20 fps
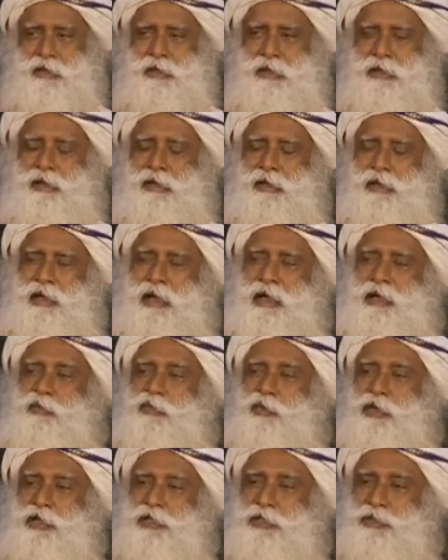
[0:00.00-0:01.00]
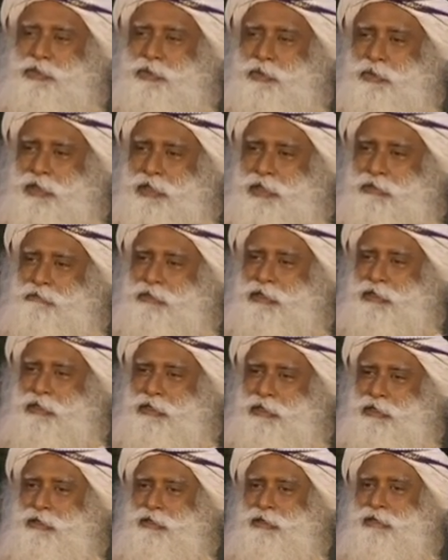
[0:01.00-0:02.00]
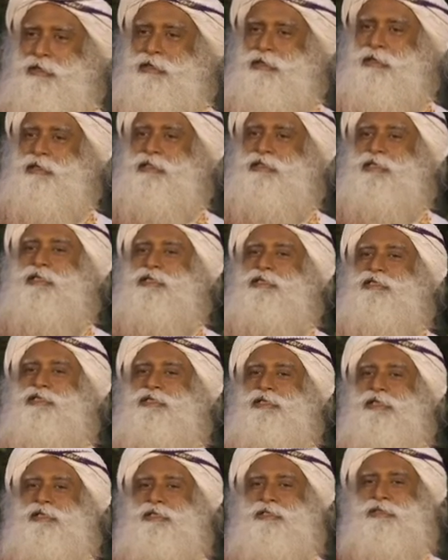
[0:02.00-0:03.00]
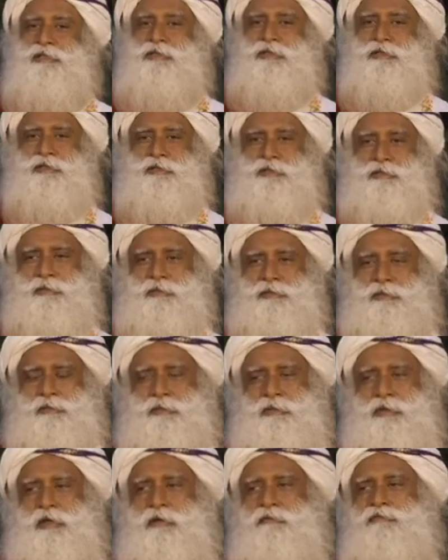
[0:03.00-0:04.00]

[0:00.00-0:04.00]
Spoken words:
I'm very sure even here, they're just a few